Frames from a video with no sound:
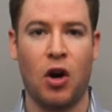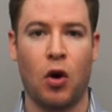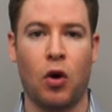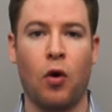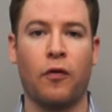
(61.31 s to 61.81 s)

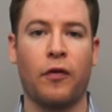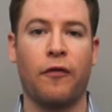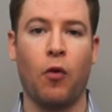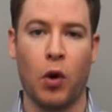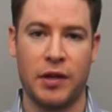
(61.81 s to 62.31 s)
or over
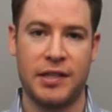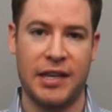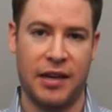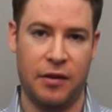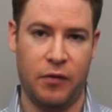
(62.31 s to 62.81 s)
4
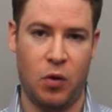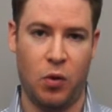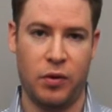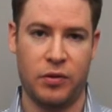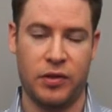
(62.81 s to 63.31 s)
consecutive
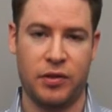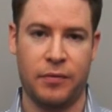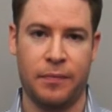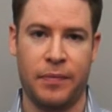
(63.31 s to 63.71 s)
quarters.